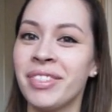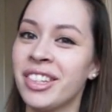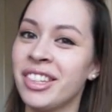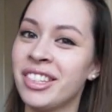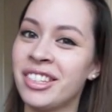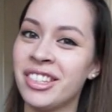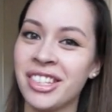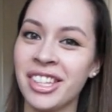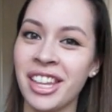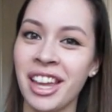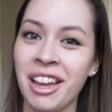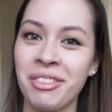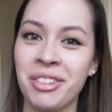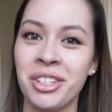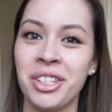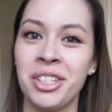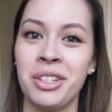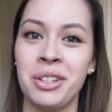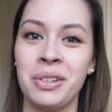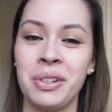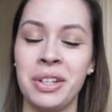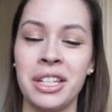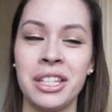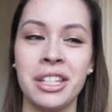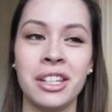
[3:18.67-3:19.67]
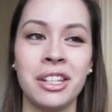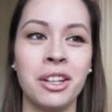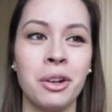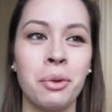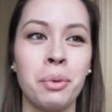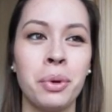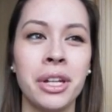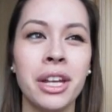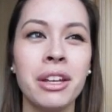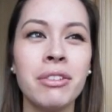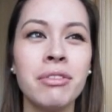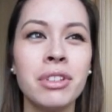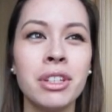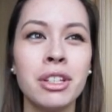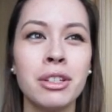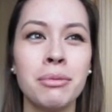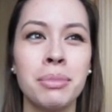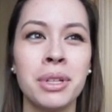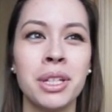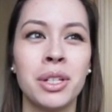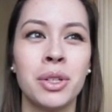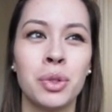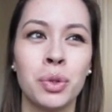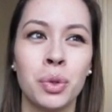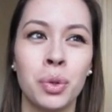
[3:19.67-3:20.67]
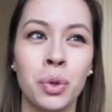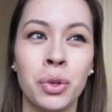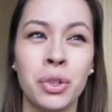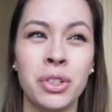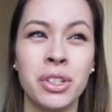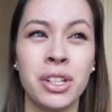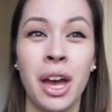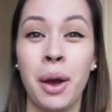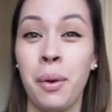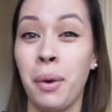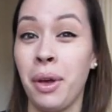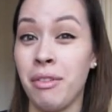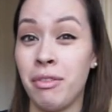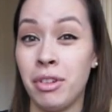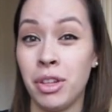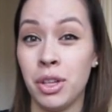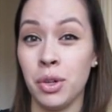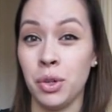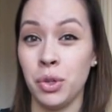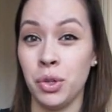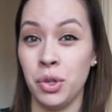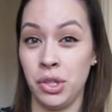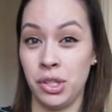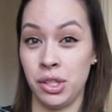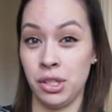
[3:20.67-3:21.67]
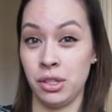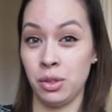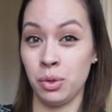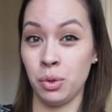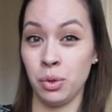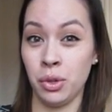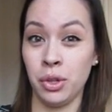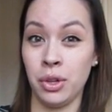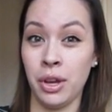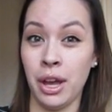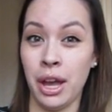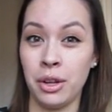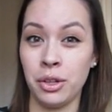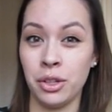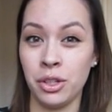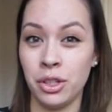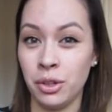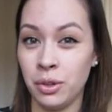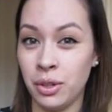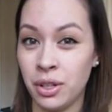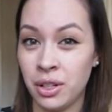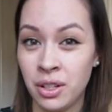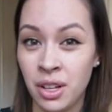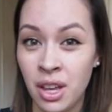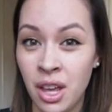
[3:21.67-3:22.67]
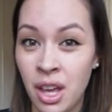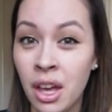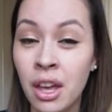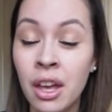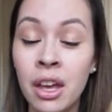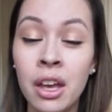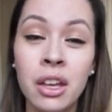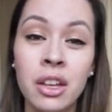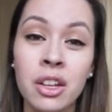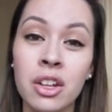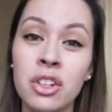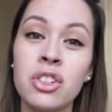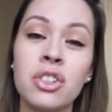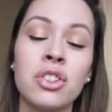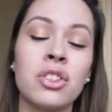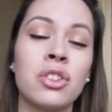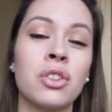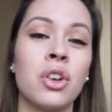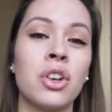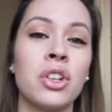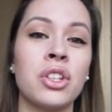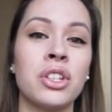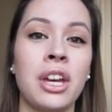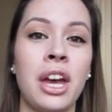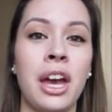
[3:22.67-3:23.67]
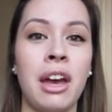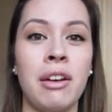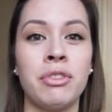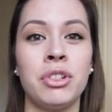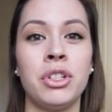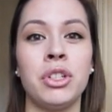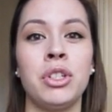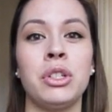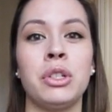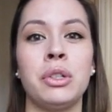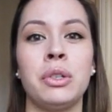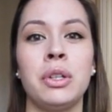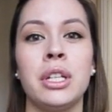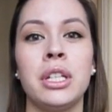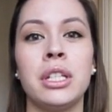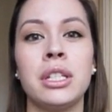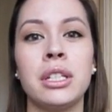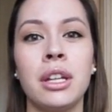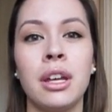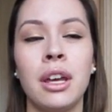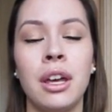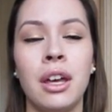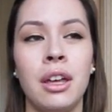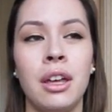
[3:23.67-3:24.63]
You just have to do it. You know, whatever you've been taught, however your nurse has taught you how to do it, you're just going to have to do it.